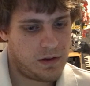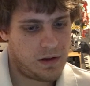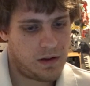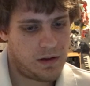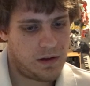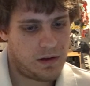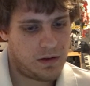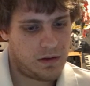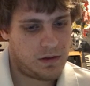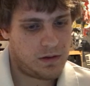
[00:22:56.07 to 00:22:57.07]
And then
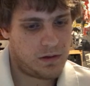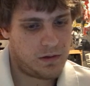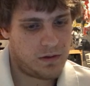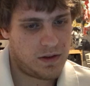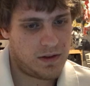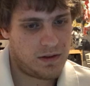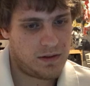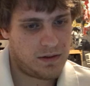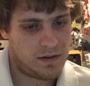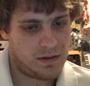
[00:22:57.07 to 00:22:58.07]

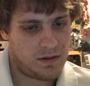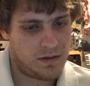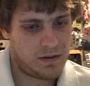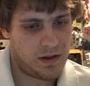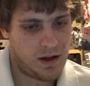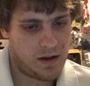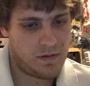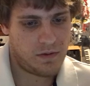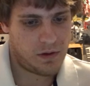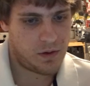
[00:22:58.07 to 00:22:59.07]

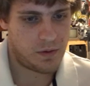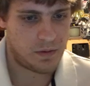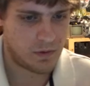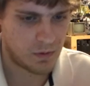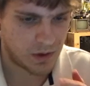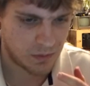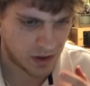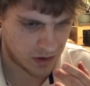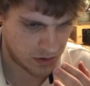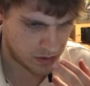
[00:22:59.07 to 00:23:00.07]
save. Oh, and you want to
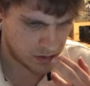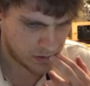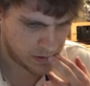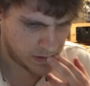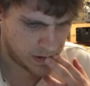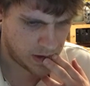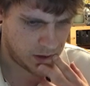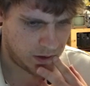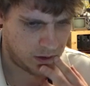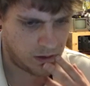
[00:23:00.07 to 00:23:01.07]
make sure
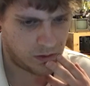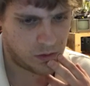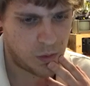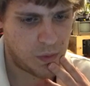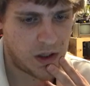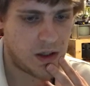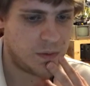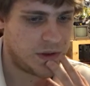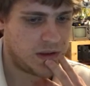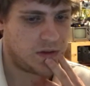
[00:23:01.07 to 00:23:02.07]
that the looping
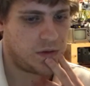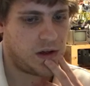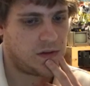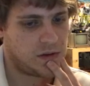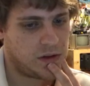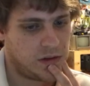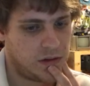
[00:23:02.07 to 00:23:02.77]
option is forever,